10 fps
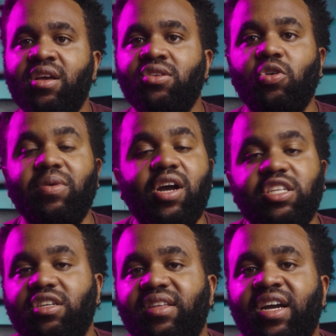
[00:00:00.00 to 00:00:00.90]
So because
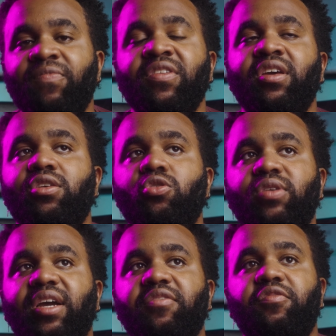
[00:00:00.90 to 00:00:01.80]
of that, you
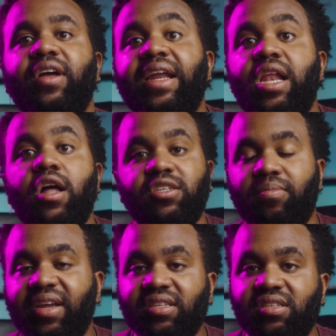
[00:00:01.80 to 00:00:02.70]
can fly in a lot of
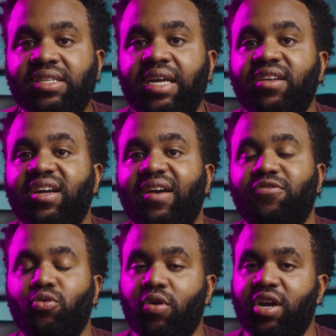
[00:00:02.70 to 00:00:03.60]
places and not have
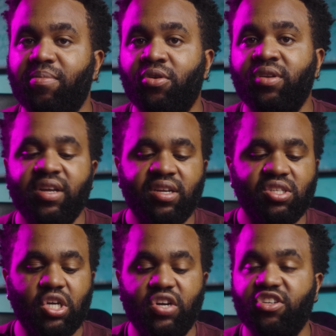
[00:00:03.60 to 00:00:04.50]
to worry about
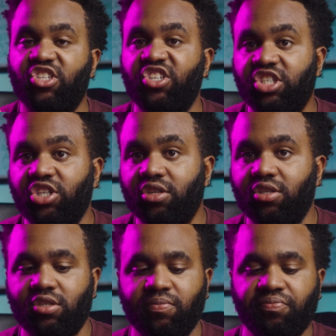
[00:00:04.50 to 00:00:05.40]
certain
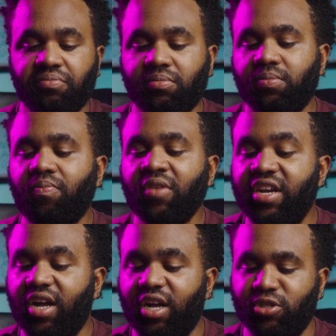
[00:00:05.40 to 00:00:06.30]
restrictions.
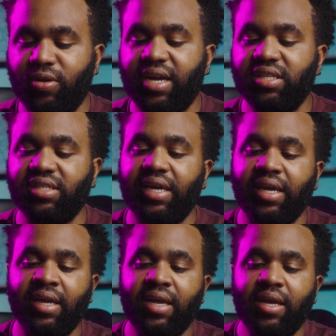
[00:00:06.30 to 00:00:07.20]
It also has
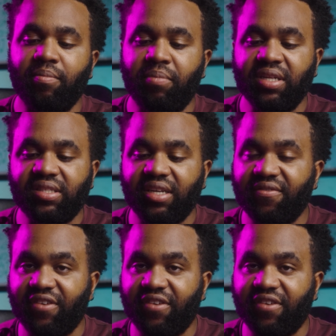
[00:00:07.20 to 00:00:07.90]
a built-in